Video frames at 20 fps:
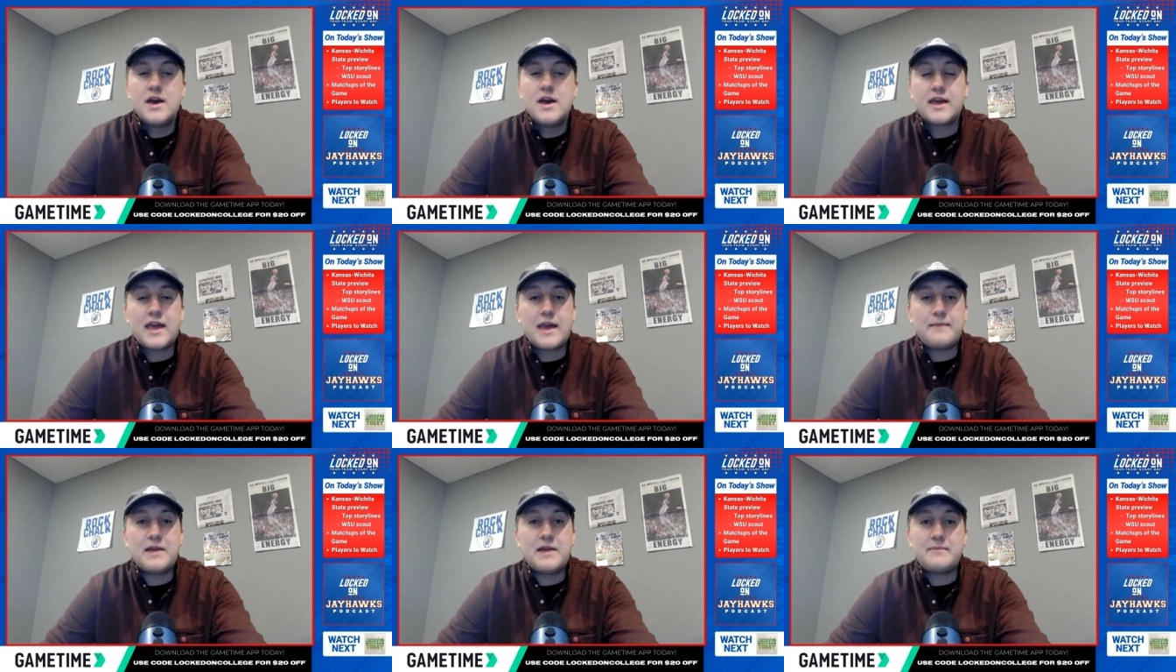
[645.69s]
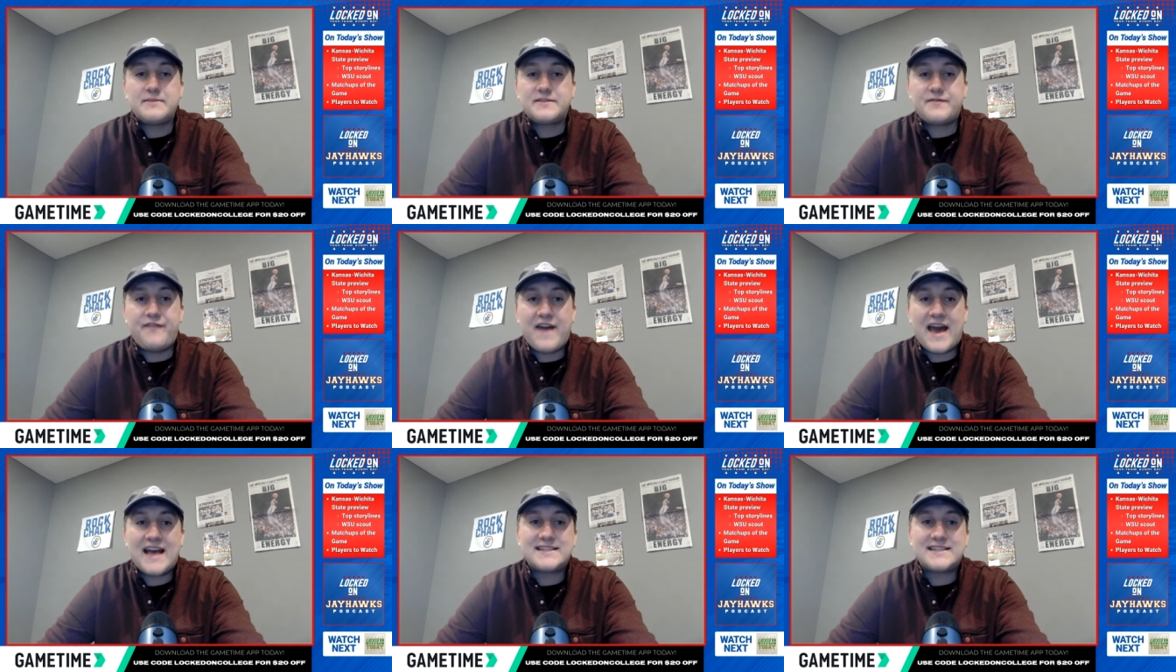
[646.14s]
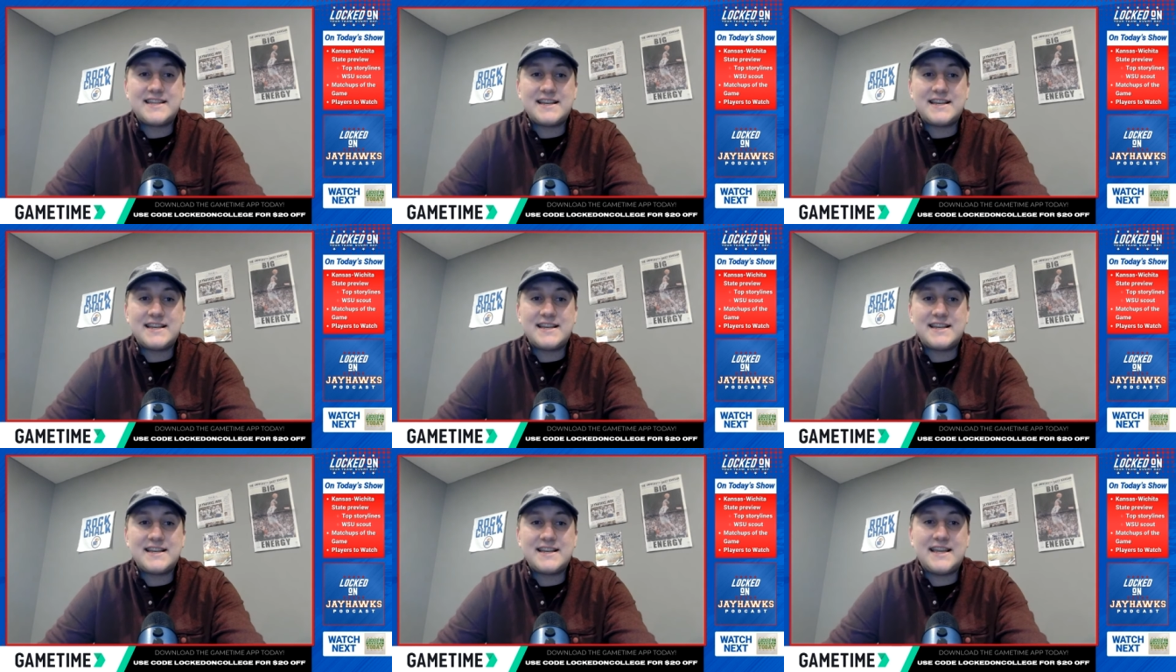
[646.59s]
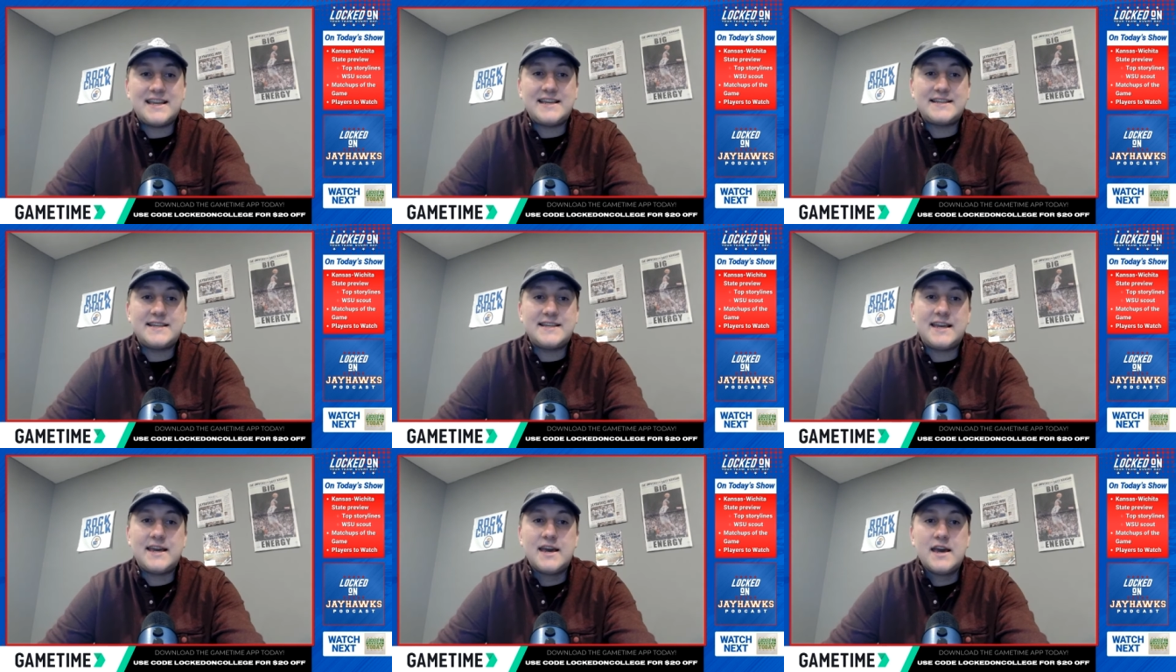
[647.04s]
Gametime is fast and
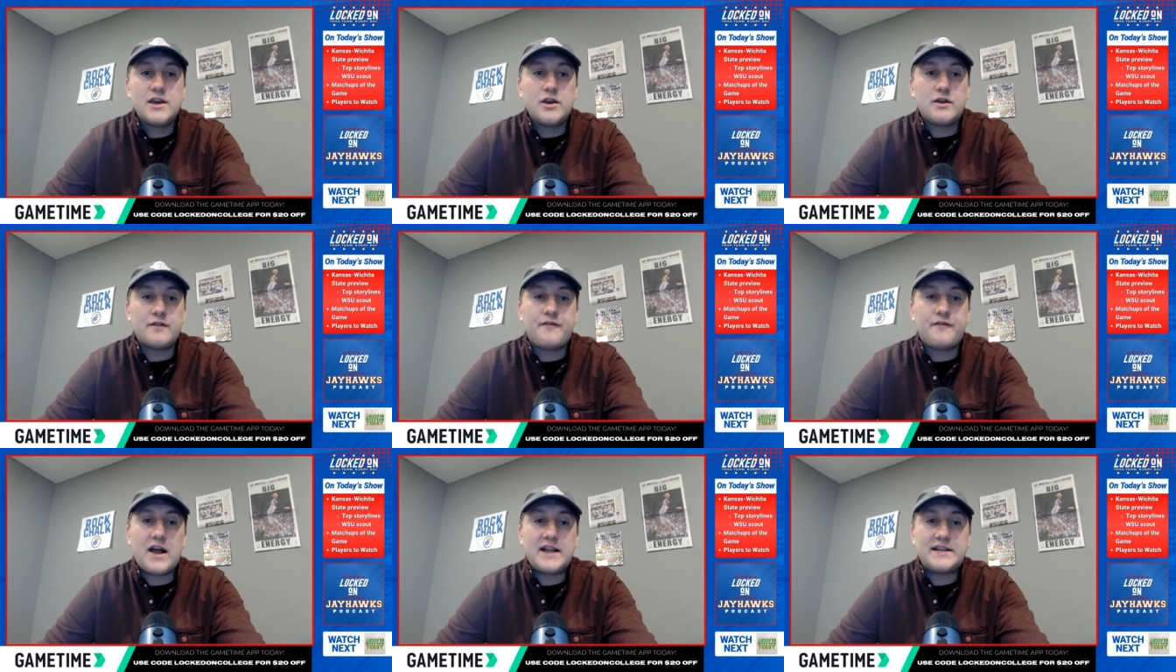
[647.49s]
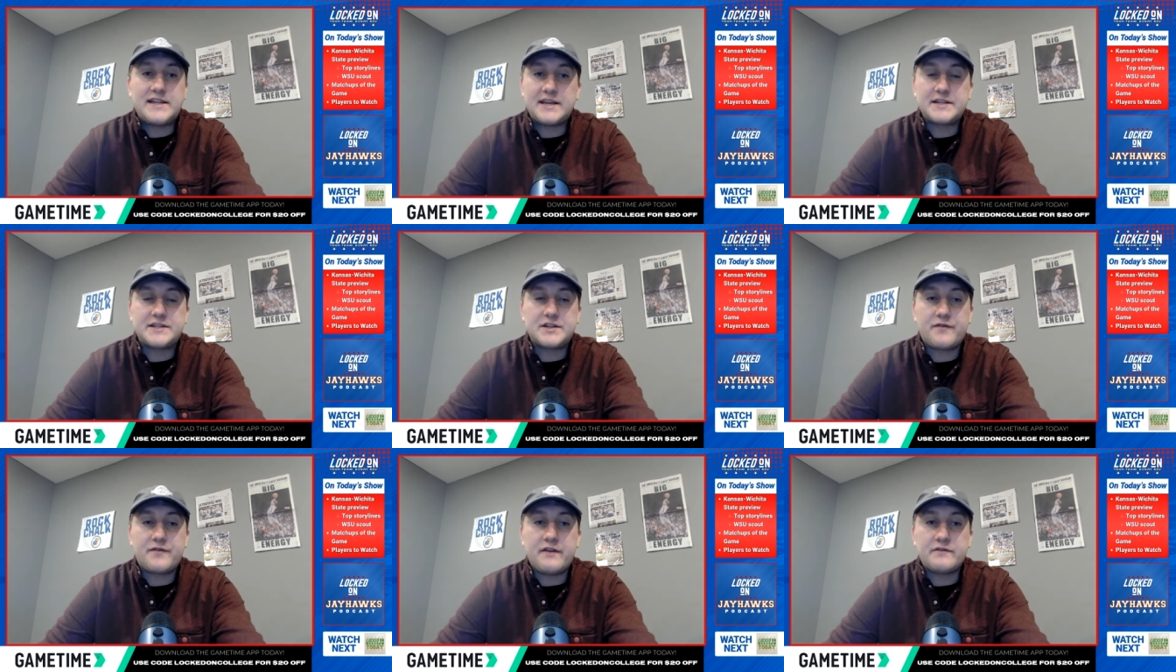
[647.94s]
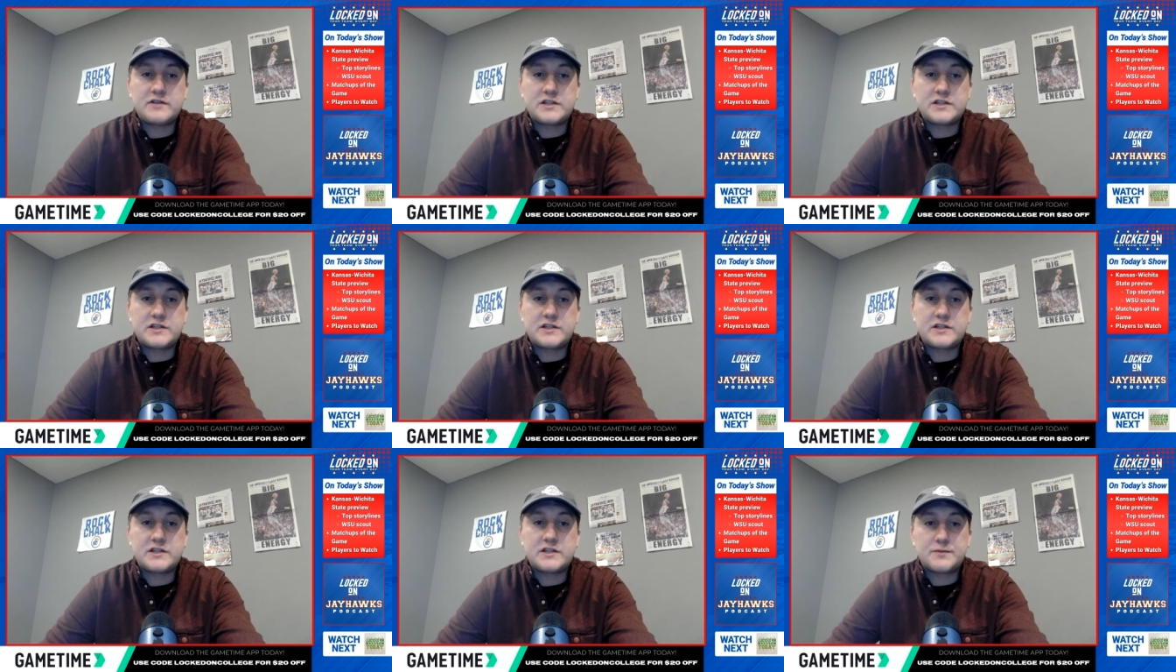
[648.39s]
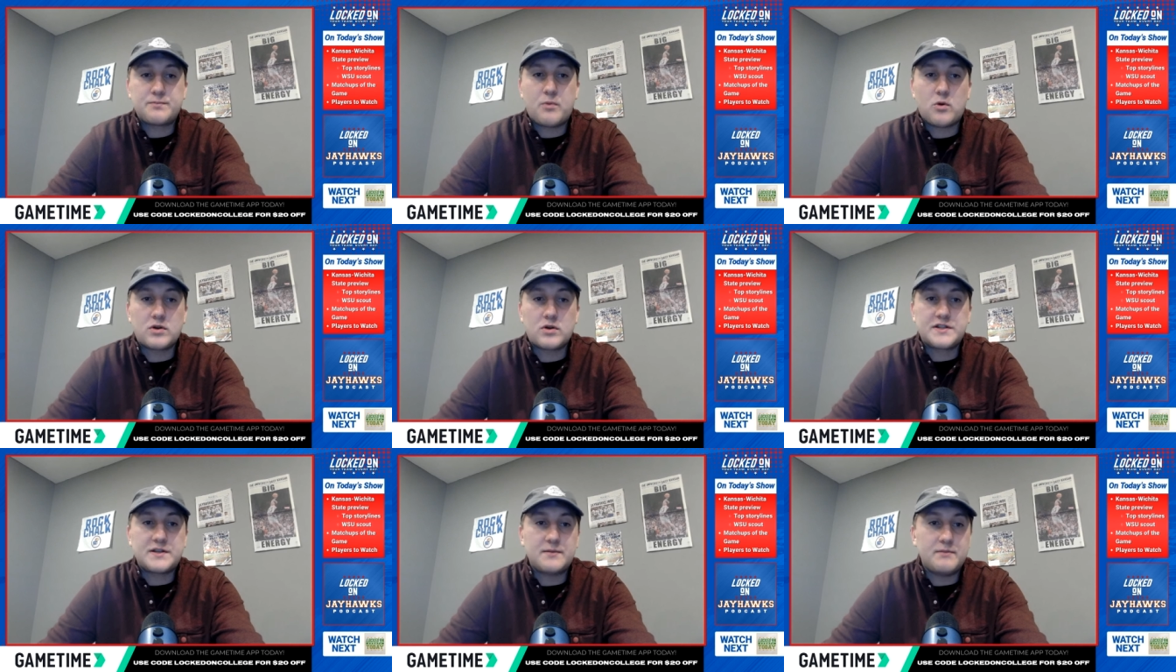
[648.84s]
easy. You can find tickets to your favorite
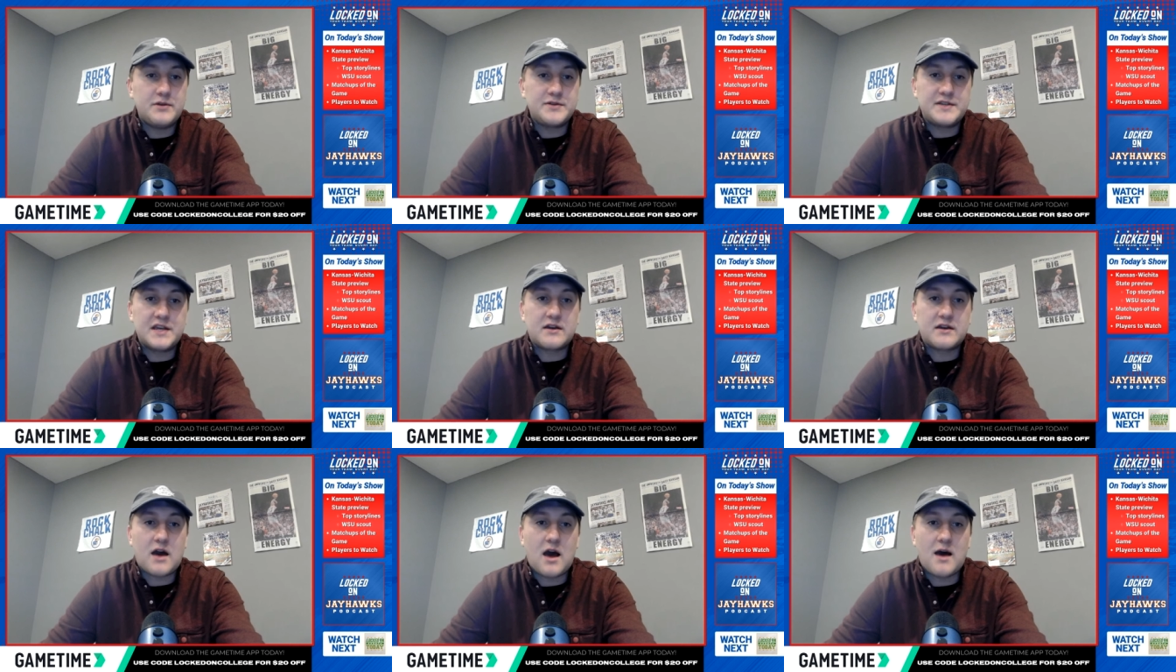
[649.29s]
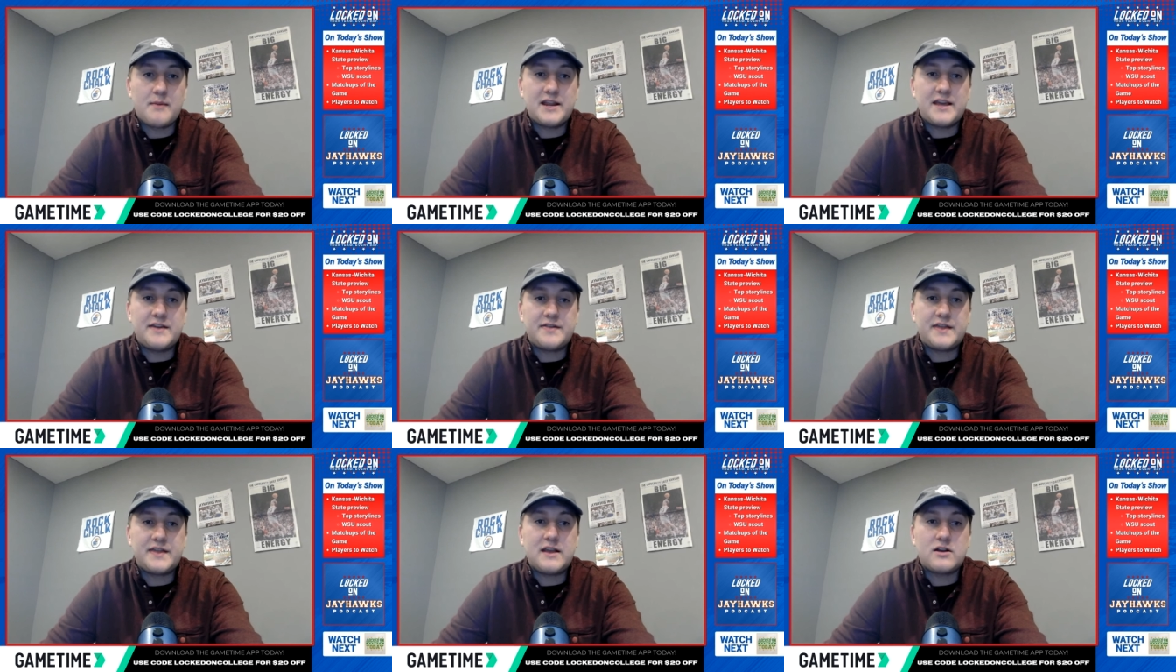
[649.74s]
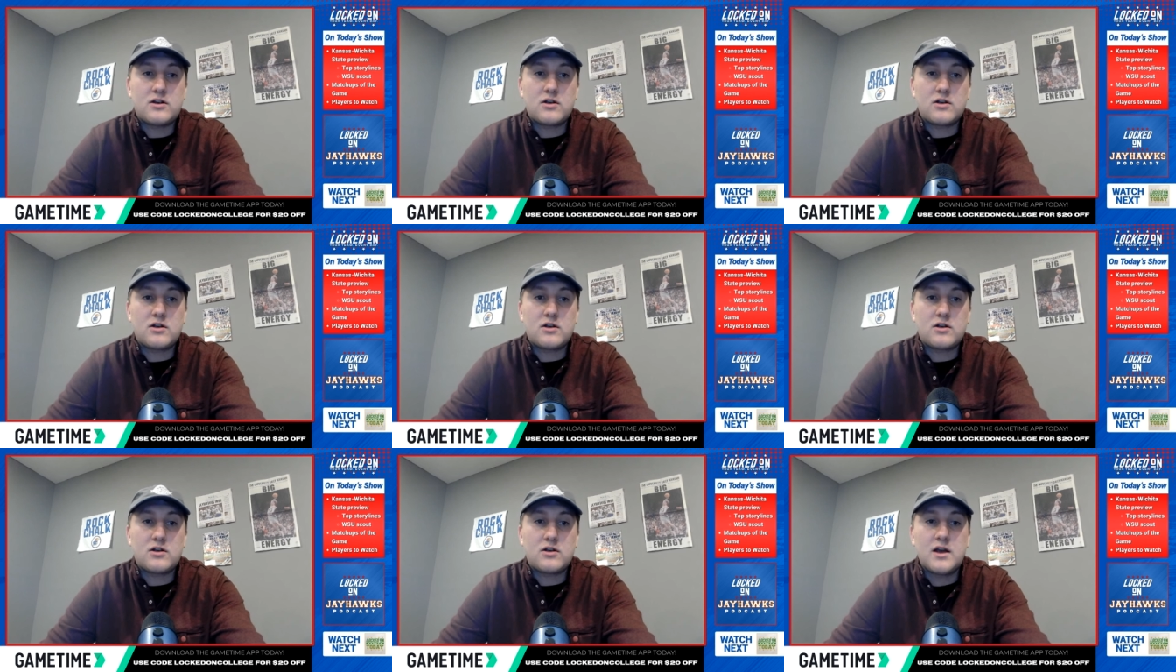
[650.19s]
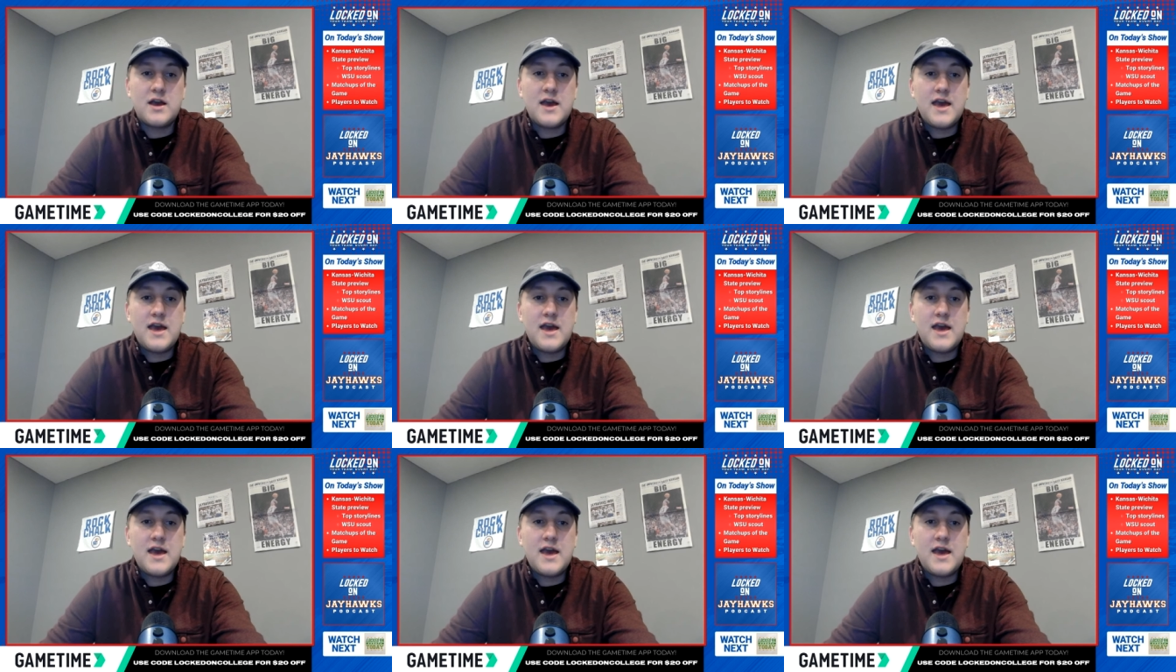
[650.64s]
sports, music, comedy, theater,